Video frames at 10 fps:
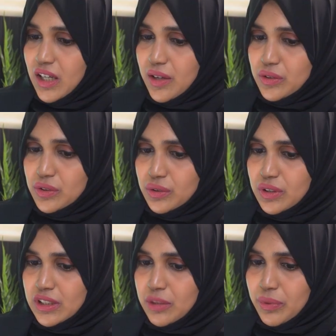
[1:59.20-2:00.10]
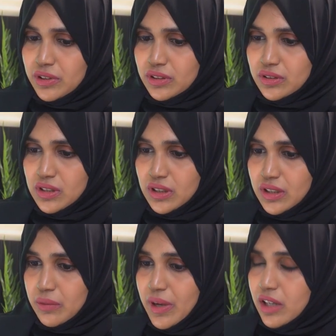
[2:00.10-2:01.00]
Yeah, so it depends on the
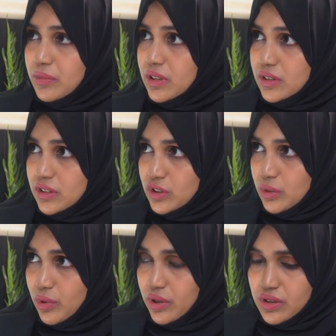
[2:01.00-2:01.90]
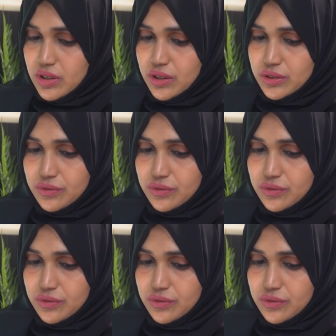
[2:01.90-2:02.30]
certain parameters that you're monitoring.